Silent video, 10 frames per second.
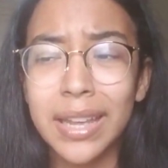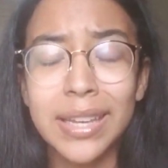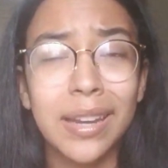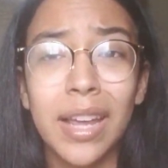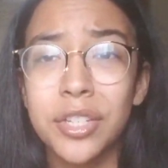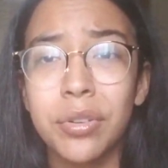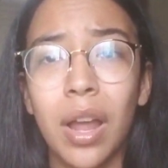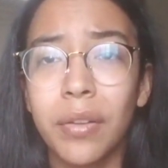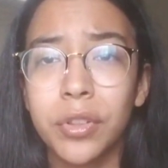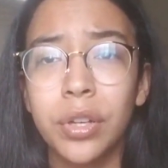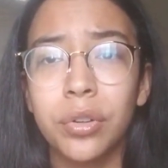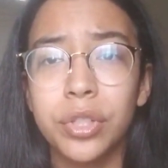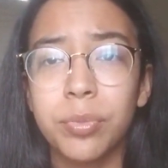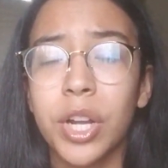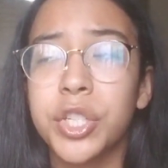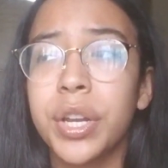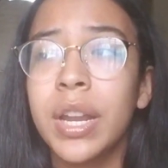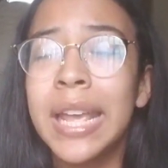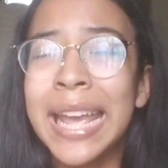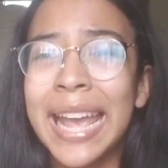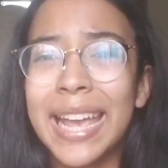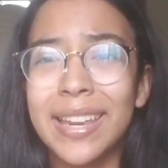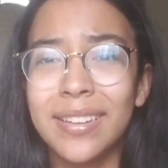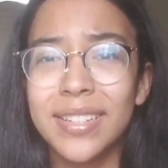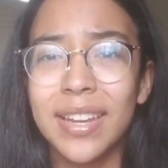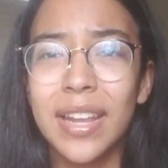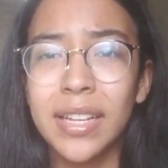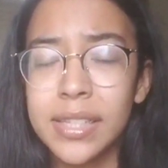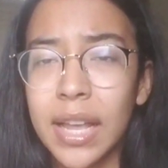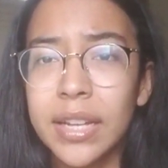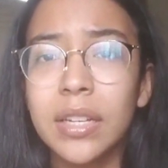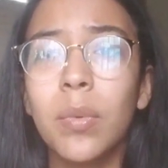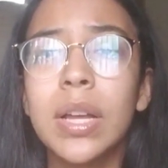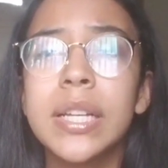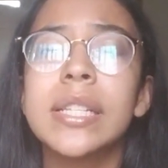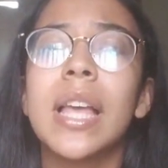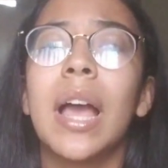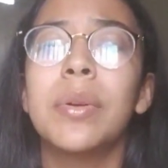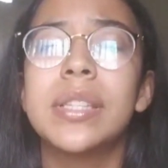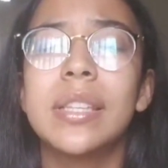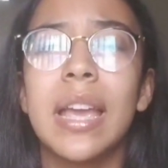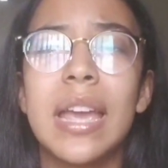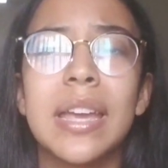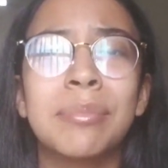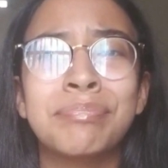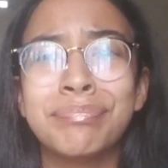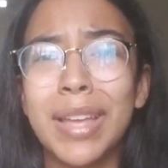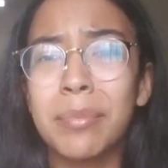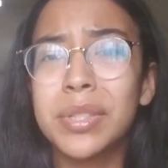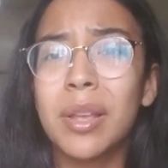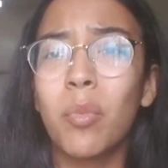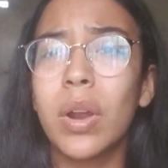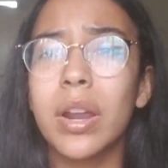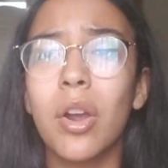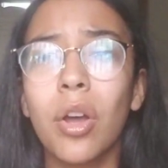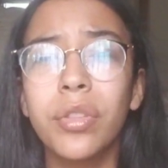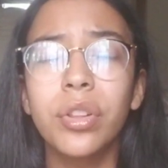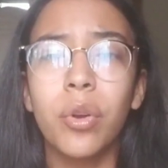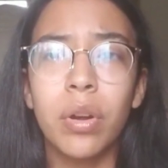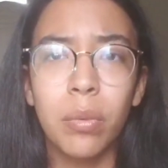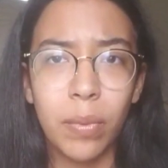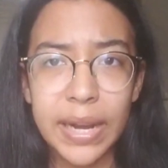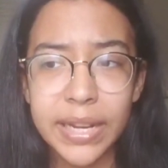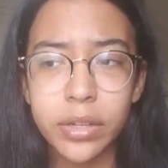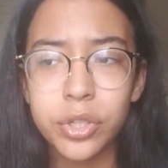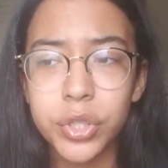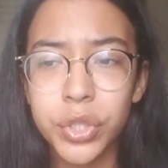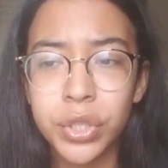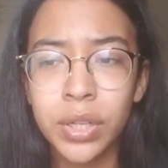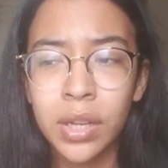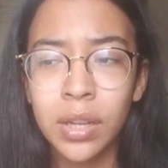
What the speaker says: Again, I do not have clinical depression, and anxiety-wise, I would say I'm somewhere on the lower range.